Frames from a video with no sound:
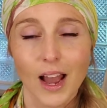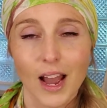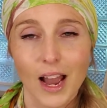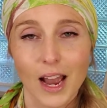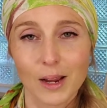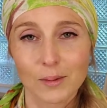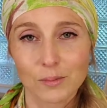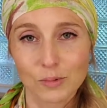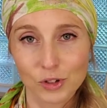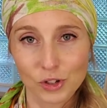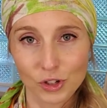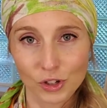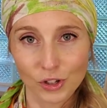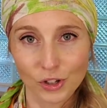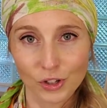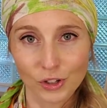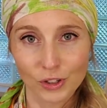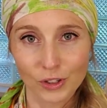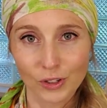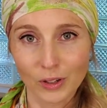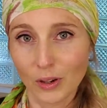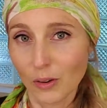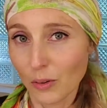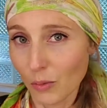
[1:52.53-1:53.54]
I'm
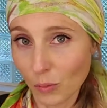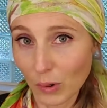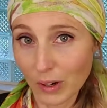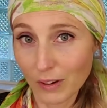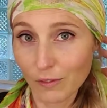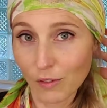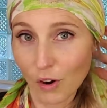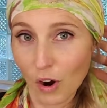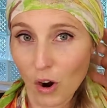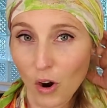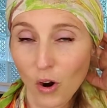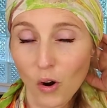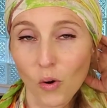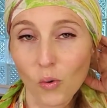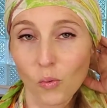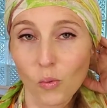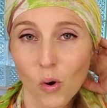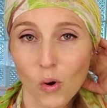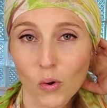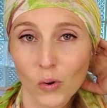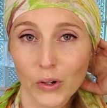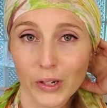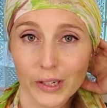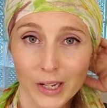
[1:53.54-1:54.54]
sure we've all
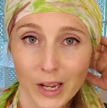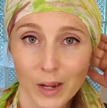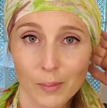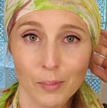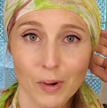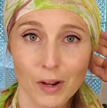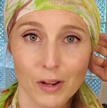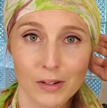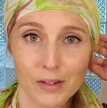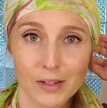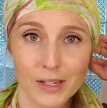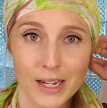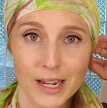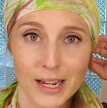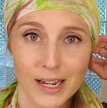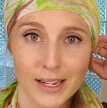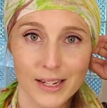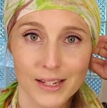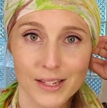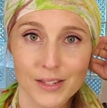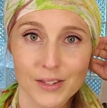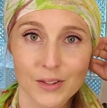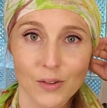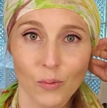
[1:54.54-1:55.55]
woken up on
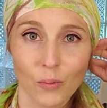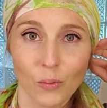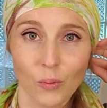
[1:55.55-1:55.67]
days